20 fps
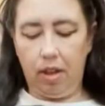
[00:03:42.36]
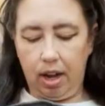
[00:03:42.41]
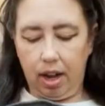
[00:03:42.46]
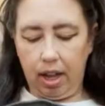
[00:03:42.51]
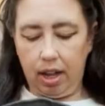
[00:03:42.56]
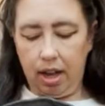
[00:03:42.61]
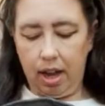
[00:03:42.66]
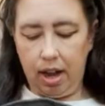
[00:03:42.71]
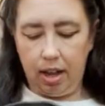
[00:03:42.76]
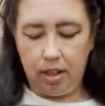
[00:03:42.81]
I
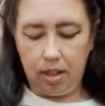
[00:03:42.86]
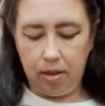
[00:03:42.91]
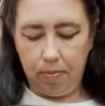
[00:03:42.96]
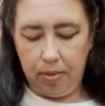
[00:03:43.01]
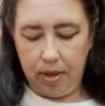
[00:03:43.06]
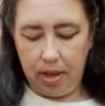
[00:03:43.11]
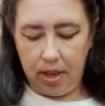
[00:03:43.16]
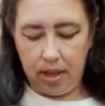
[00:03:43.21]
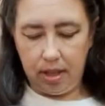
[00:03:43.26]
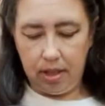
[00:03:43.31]
got at the
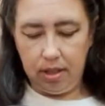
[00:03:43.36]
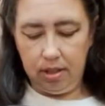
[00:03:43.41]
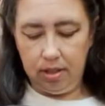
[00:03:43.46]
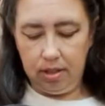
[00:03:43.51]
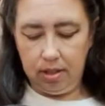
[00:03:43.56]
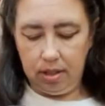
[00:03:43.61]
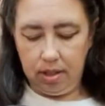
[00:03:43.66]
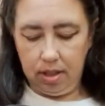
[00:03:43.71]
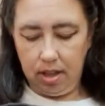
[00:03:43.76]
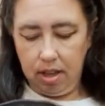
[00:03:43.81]

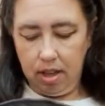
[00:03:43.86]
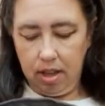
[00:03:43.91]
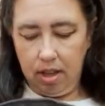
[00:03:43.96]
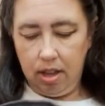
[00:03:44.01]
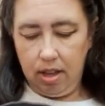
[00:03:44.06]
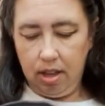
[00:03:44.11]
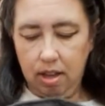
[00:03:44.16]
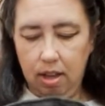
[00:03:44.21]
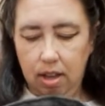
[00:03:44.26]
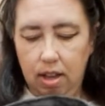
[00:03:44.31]
bins,
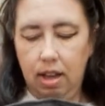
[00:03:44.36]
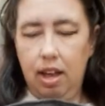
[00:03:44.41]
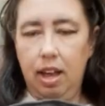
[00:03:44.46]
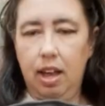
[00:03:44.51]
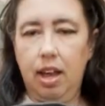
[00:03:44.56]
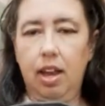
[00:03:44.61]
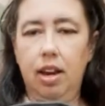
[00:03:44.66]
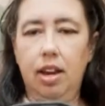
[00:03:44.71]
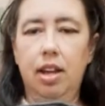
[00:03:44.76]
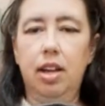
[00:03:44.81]

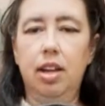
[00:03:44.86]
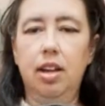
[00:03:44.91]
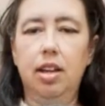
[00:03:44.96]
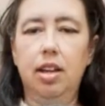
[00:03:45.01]
and it